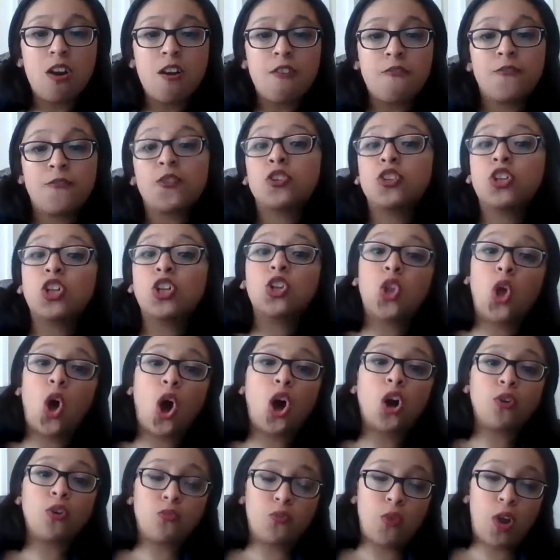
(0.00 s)
for the
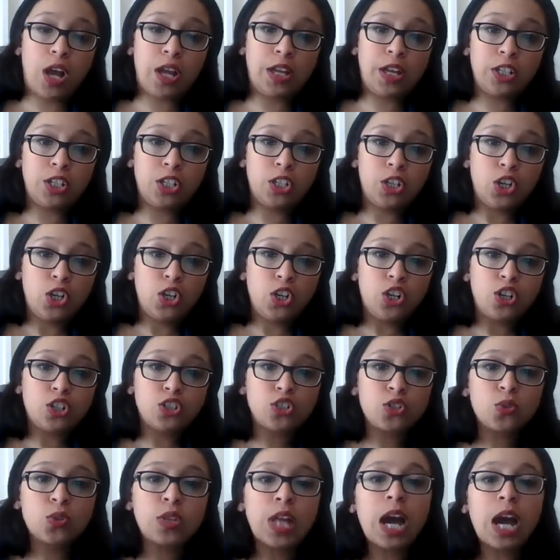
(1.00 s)
long run?
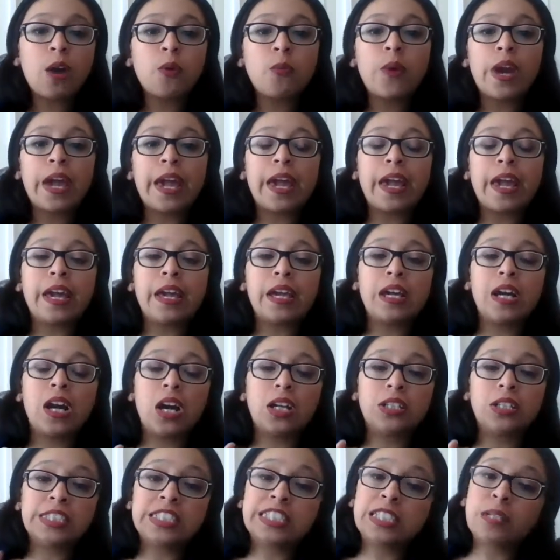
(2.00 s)
So that way,
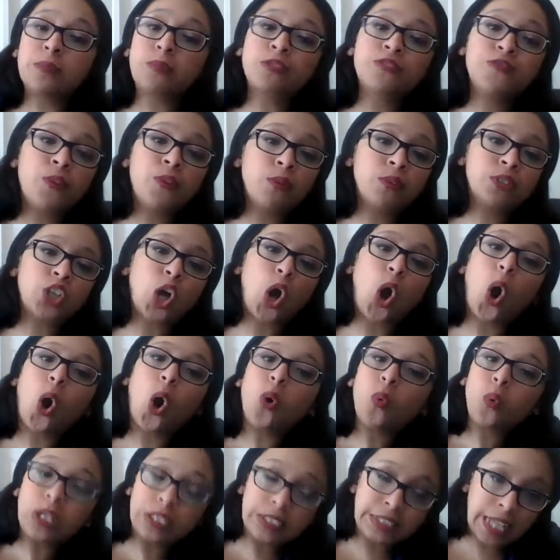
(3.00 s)
disabled folks
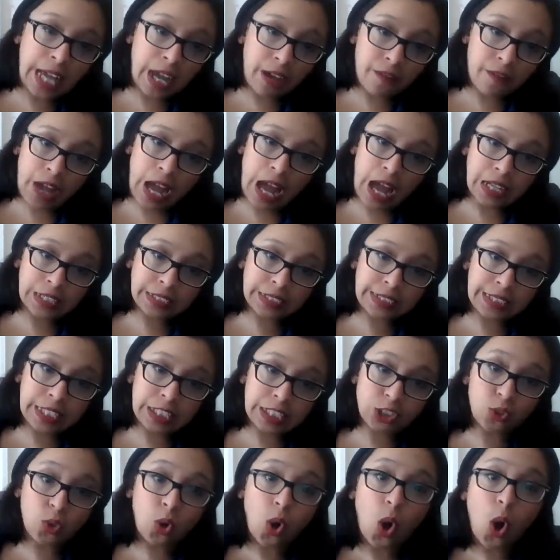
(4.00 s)
always have
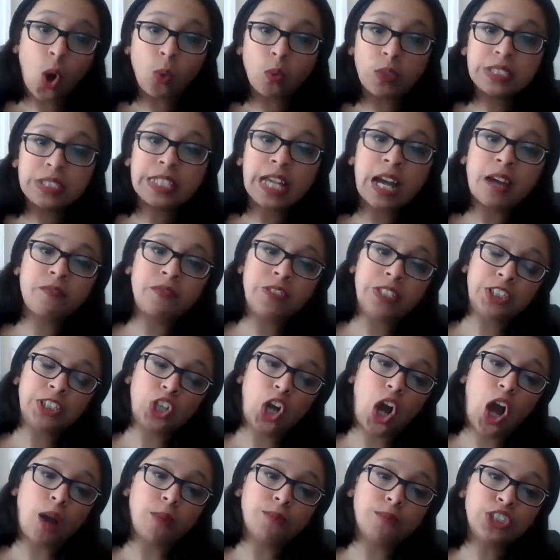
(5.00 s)
access or always have these
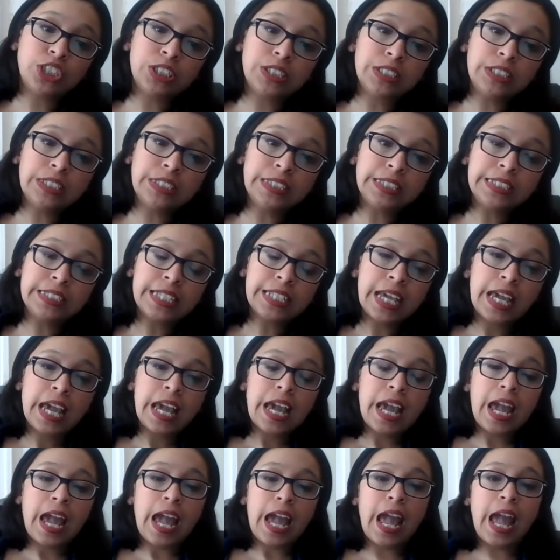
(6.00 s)
options.
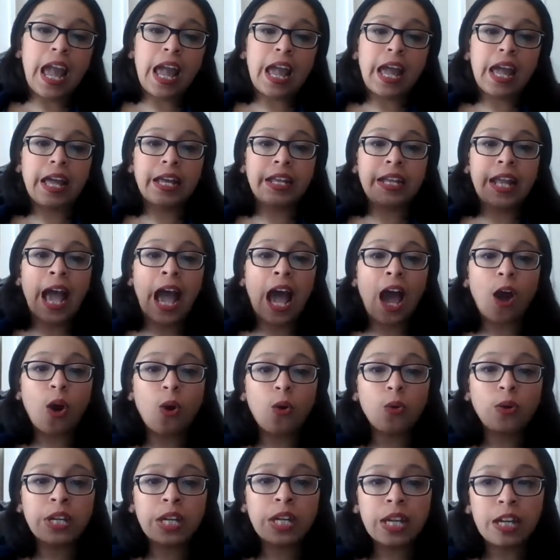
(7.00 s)
And
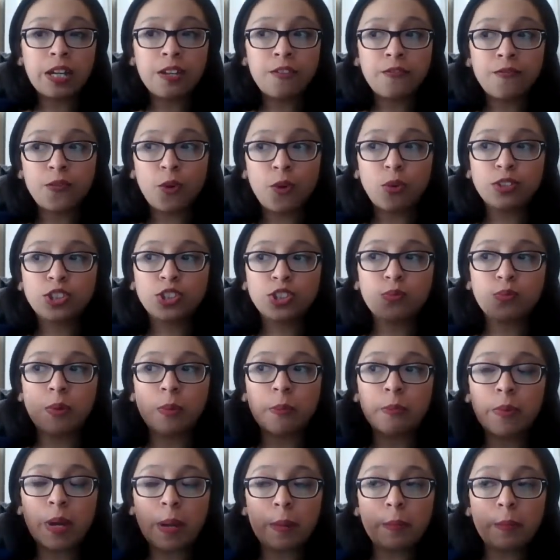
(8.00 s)
how can folks
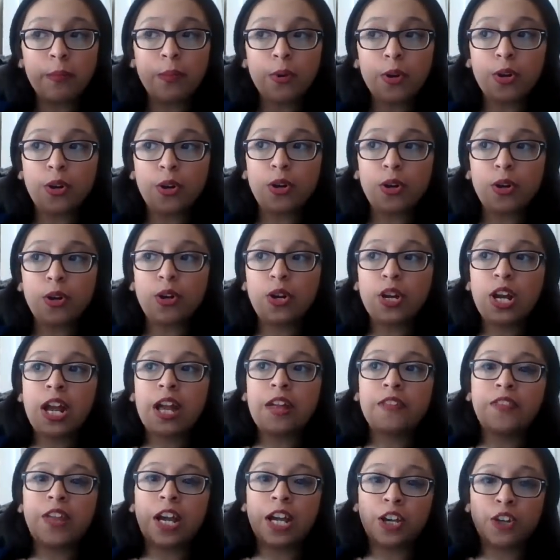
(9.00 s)
remember
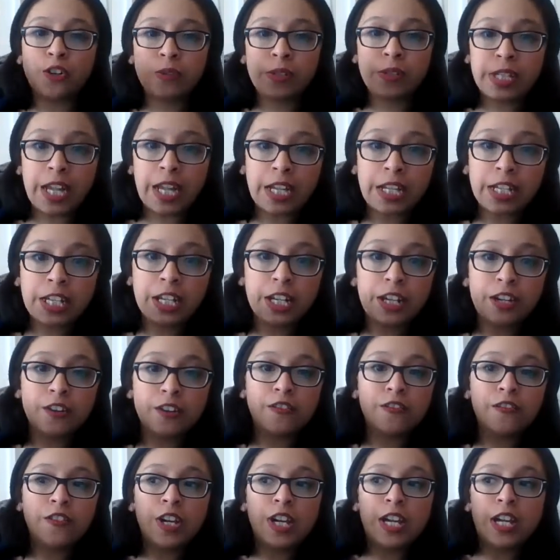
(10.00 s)
that
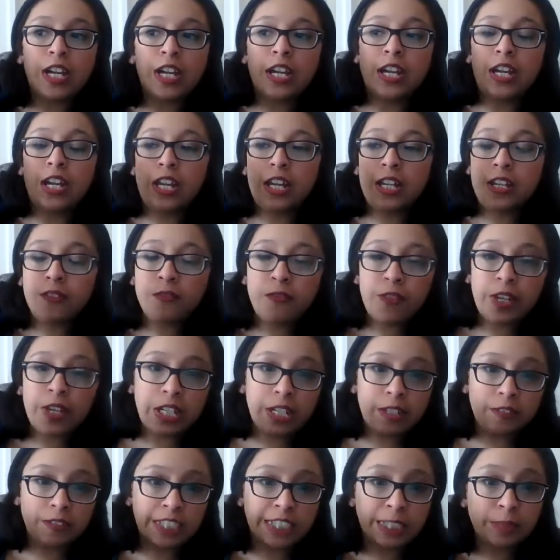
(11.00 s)
creative,
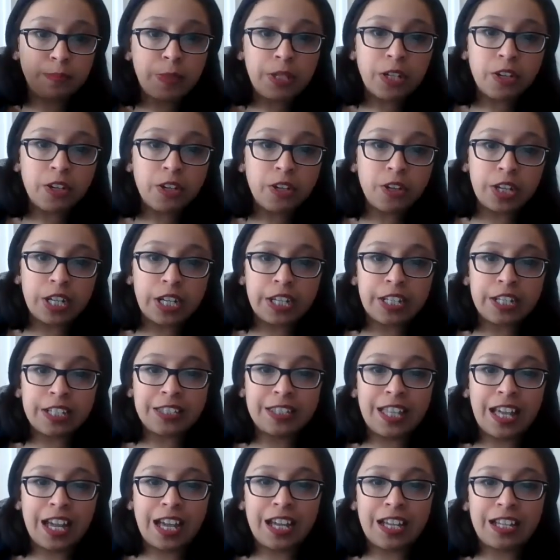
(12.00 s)
innovative spirit
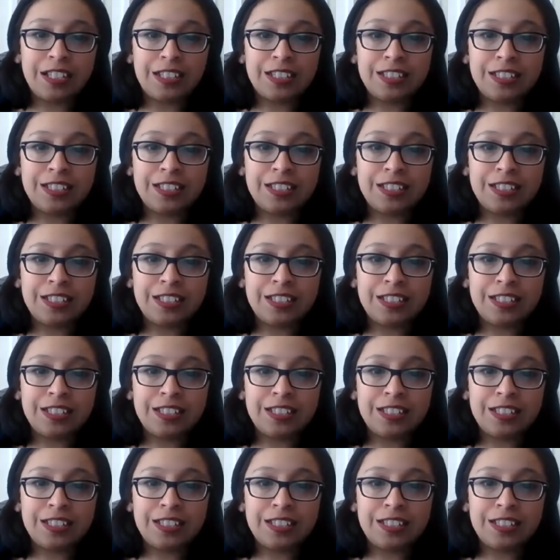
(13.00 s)
that